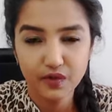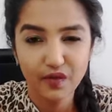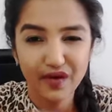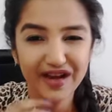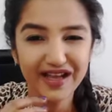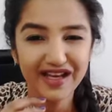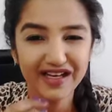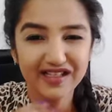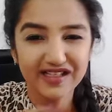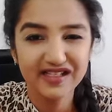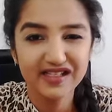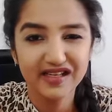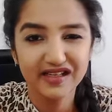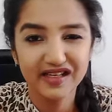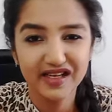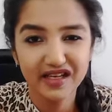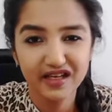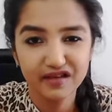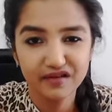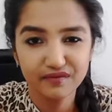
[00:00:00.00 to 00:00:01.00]
Very
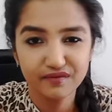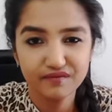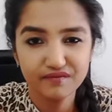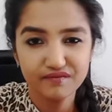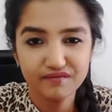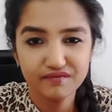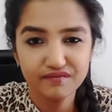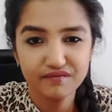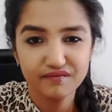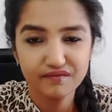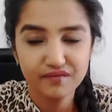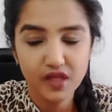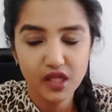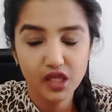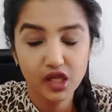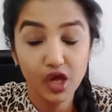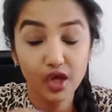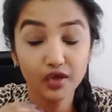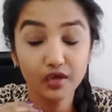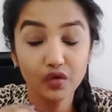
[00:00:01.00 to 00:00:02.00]
uncertain.
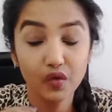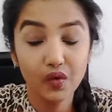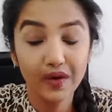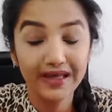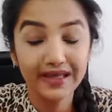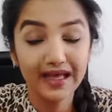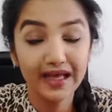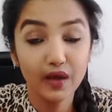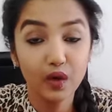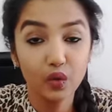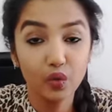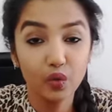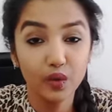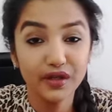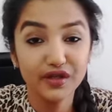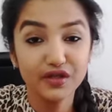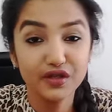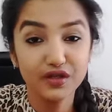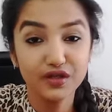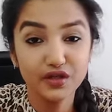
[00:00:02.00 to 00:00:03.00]
Not knowing
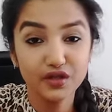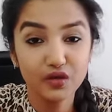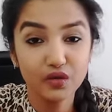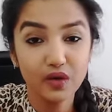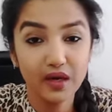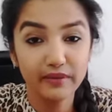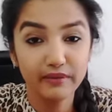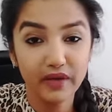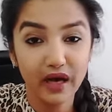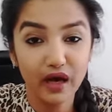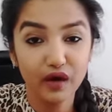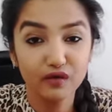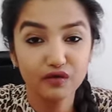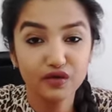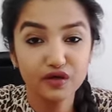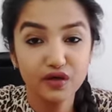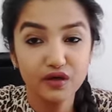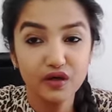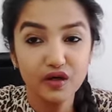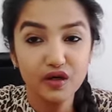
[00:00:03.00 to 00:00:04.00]
what to do
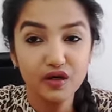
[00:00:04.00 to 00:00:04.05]
about